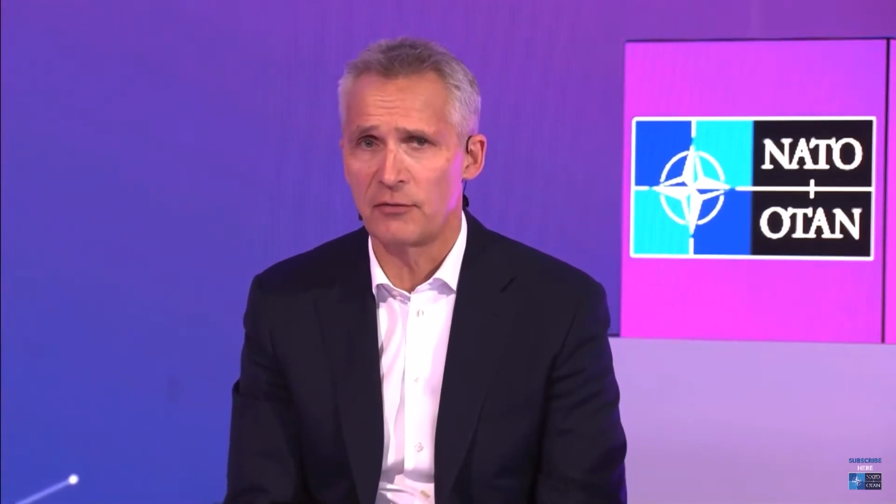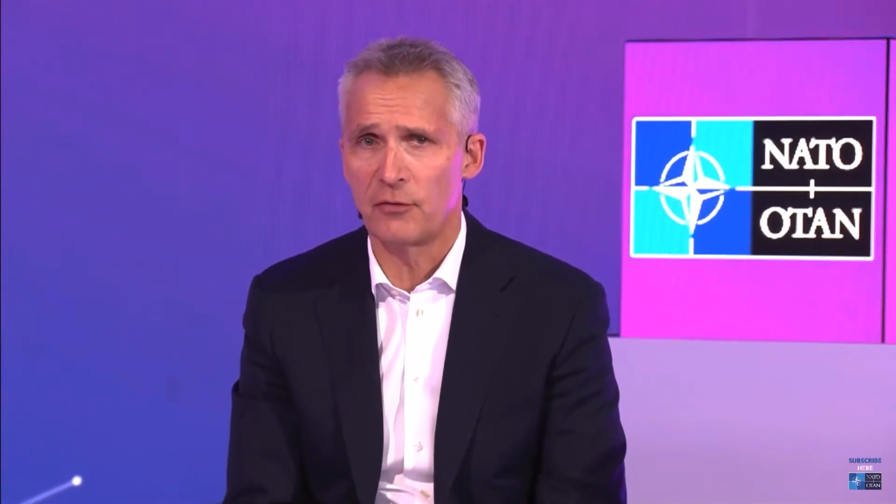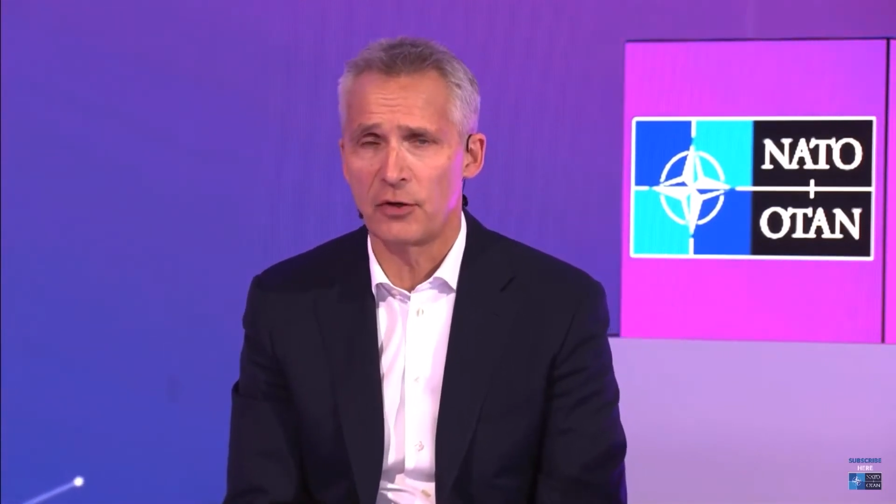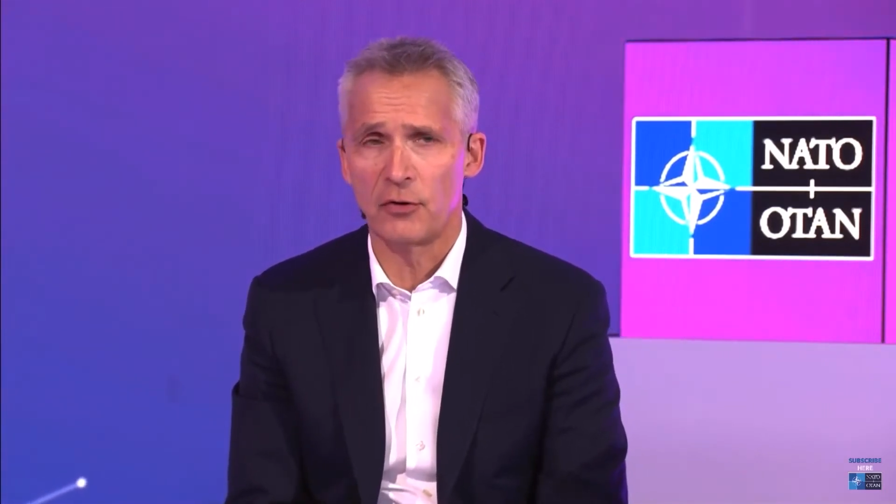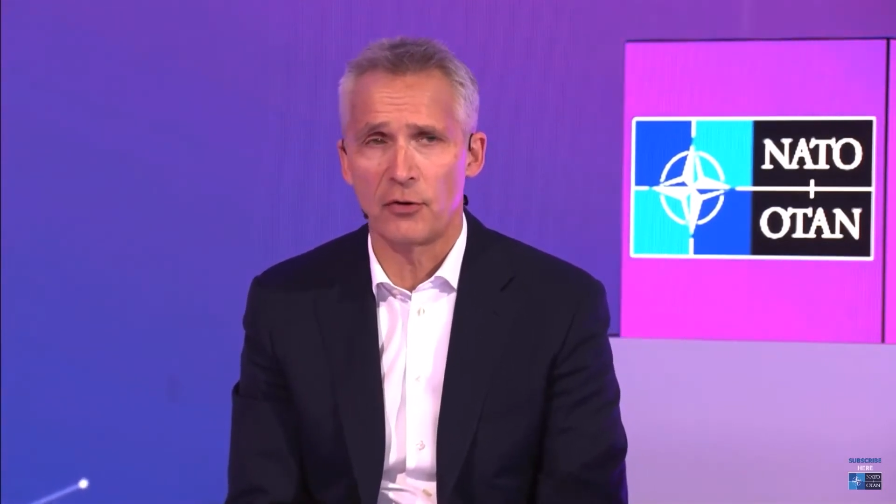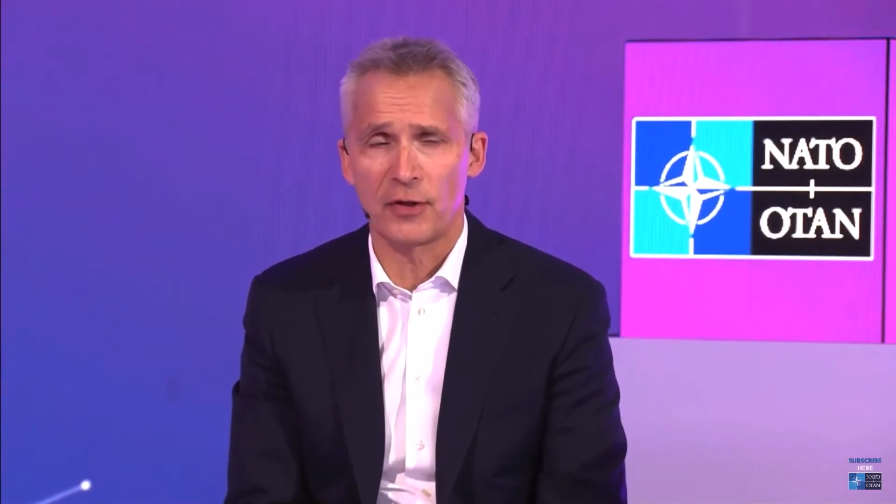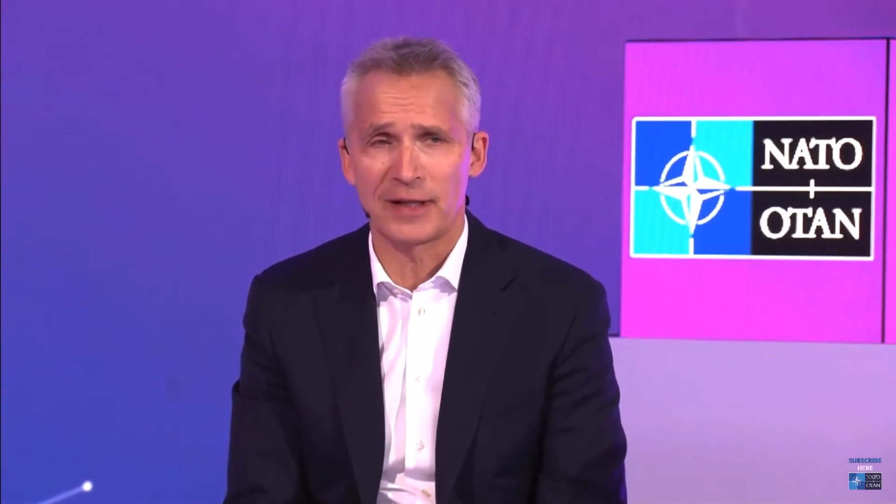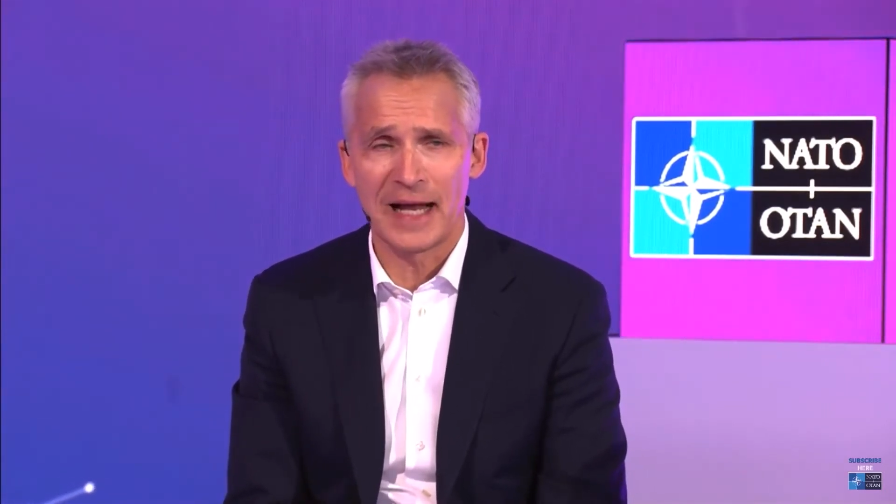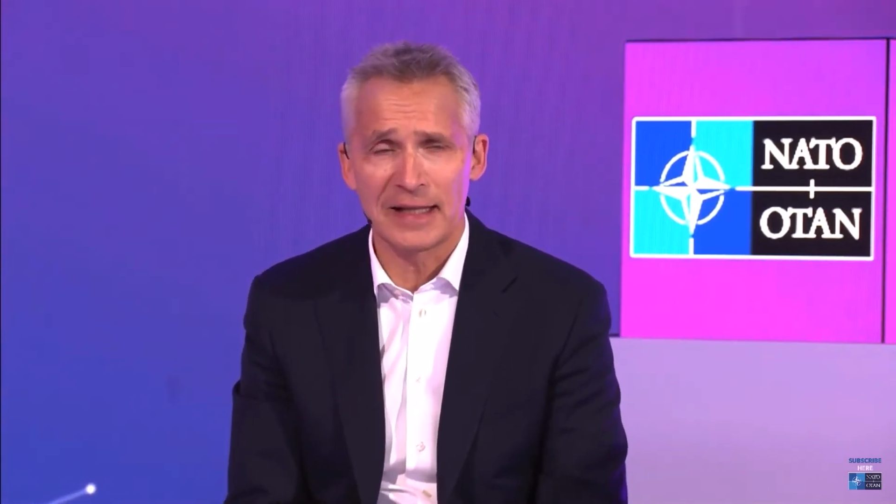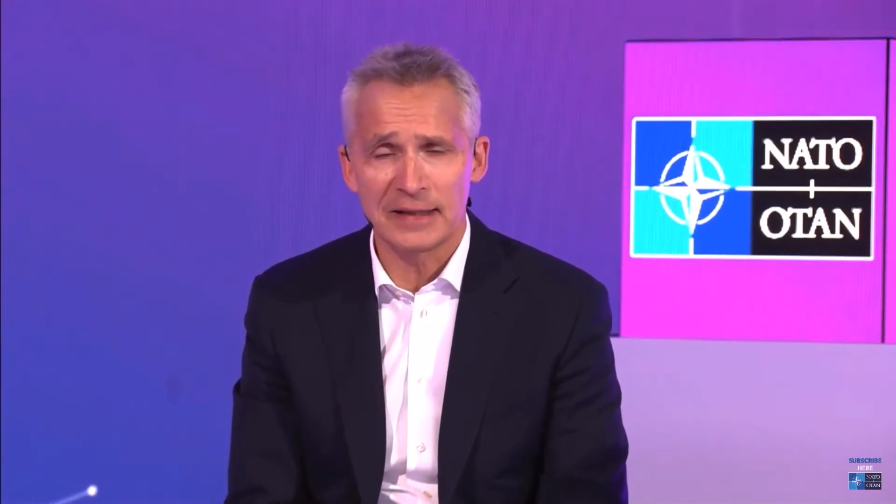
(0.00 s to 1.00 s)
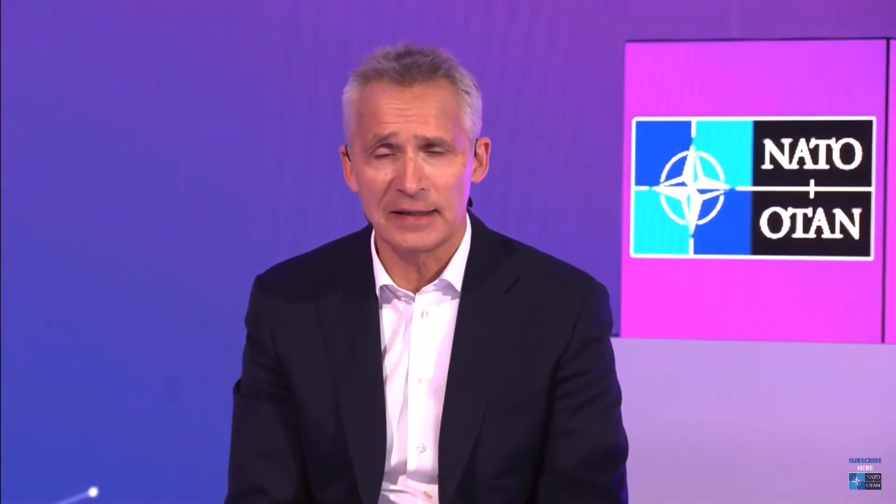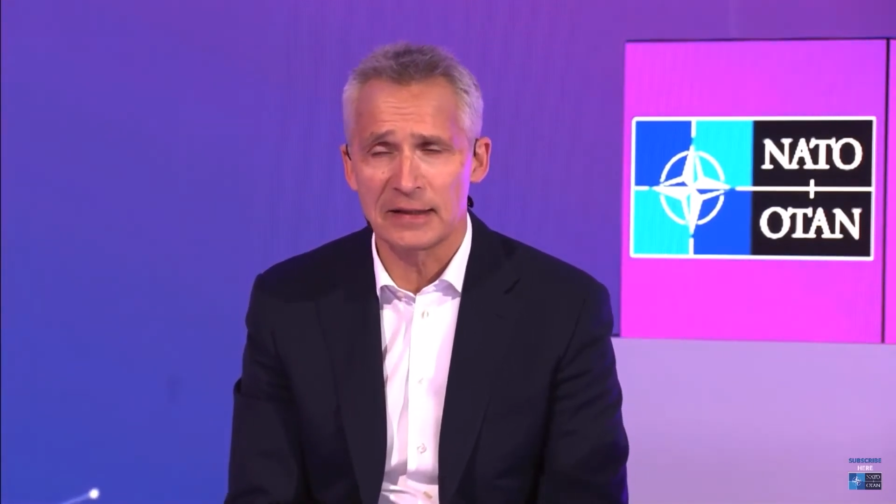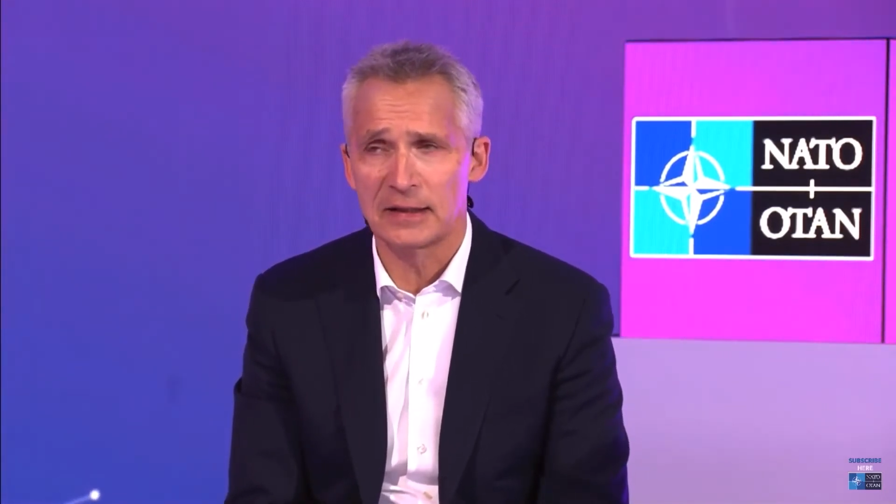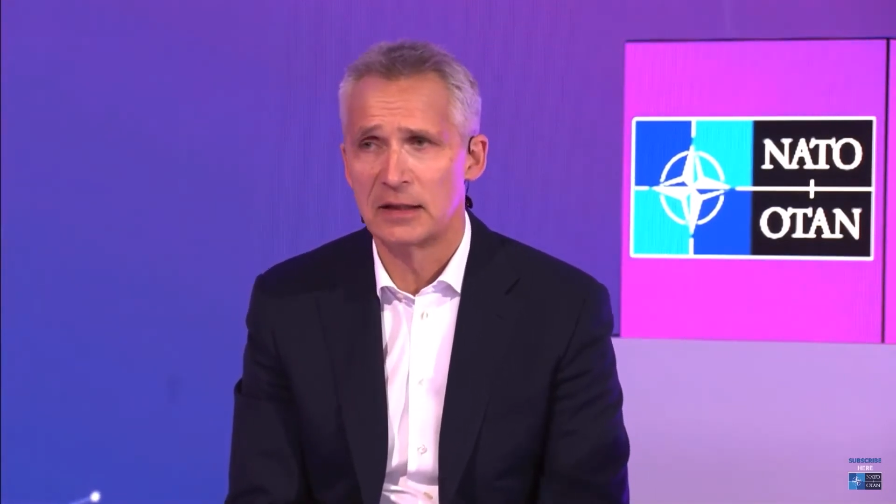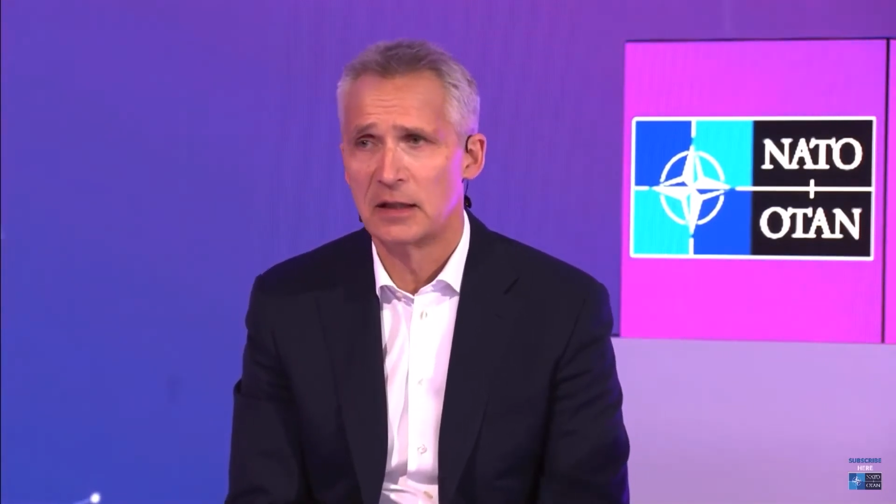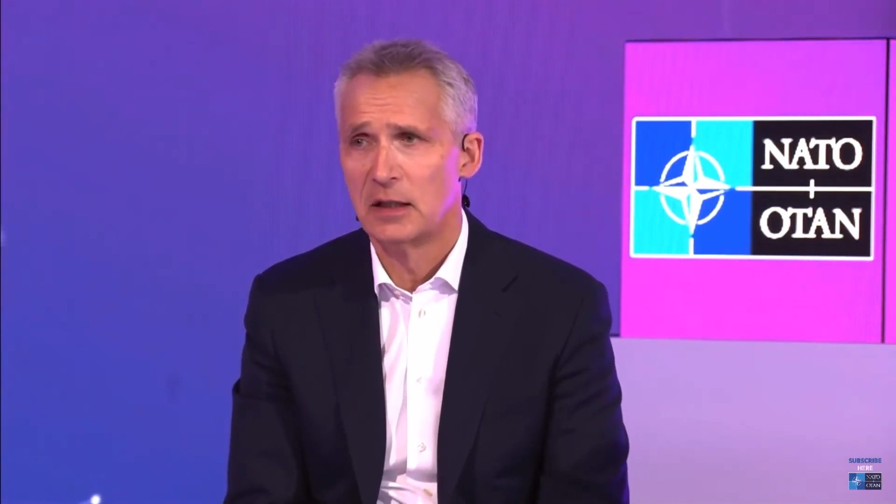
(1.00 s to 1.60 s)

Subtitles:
for the North Atlantic.